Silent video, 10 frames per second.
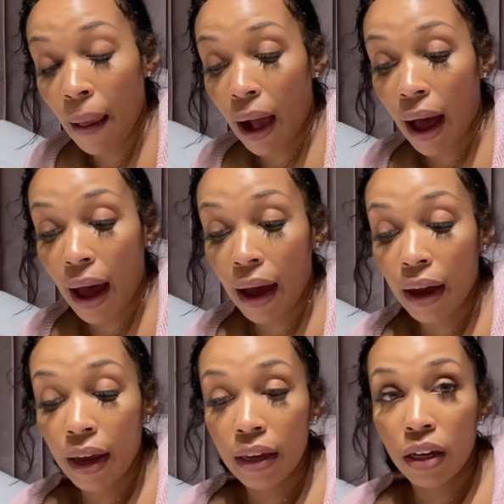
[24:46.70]

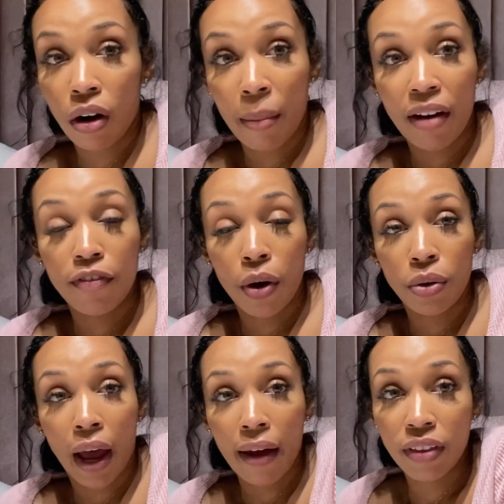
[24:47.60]
I get on my phone.
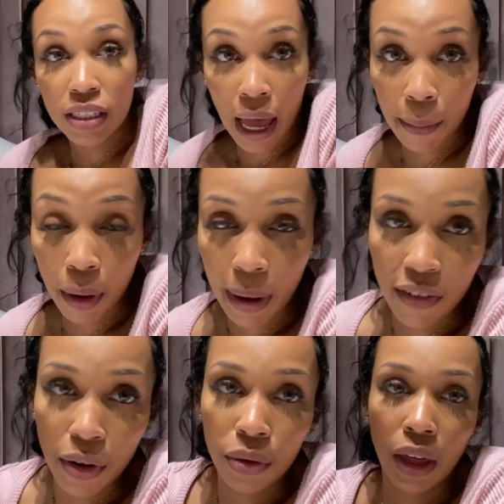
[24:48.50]
I have this app on my
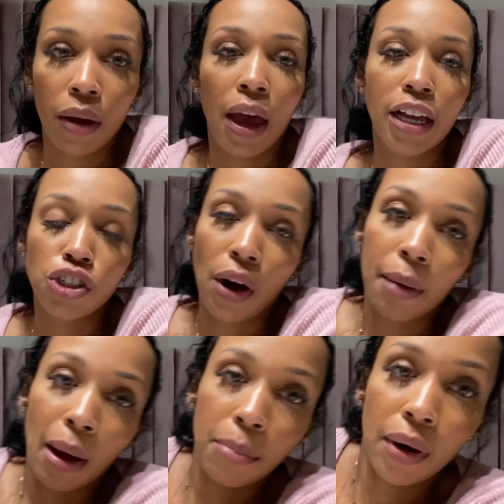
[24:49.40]
phone that had tracked
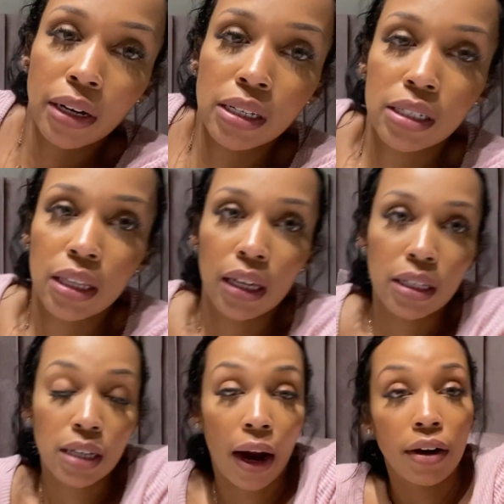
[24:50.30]
my pregnancy the
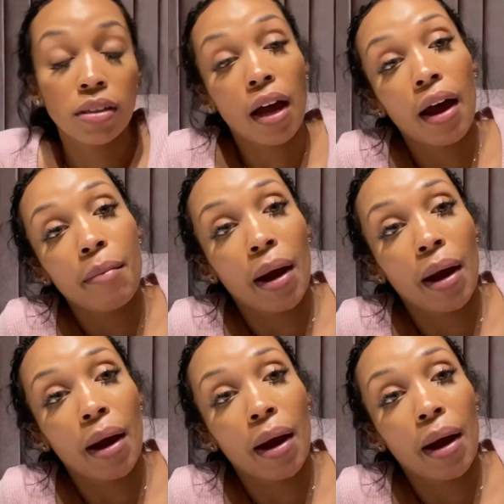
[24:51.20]
entire time.